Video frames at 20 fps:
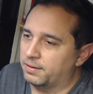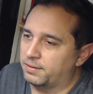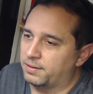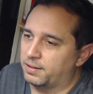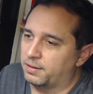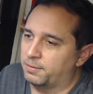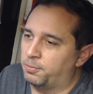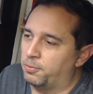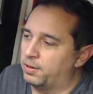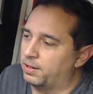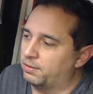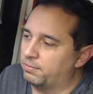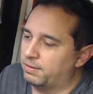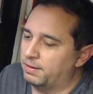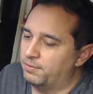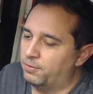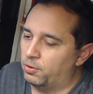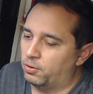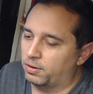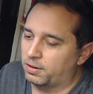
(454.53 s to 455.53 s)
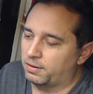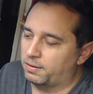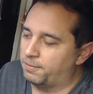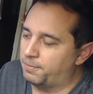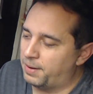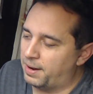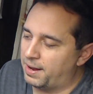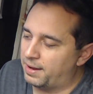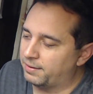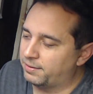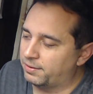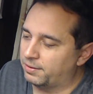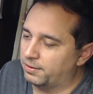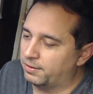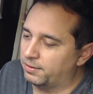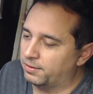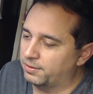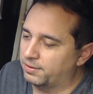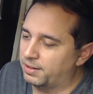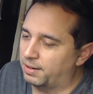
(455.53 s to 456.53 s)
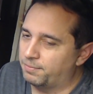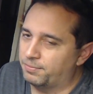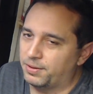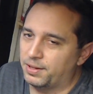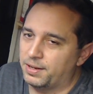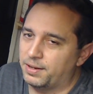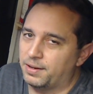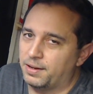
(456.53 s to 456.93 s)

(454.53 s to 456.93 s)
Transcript: 6.3 volt capacitor or something,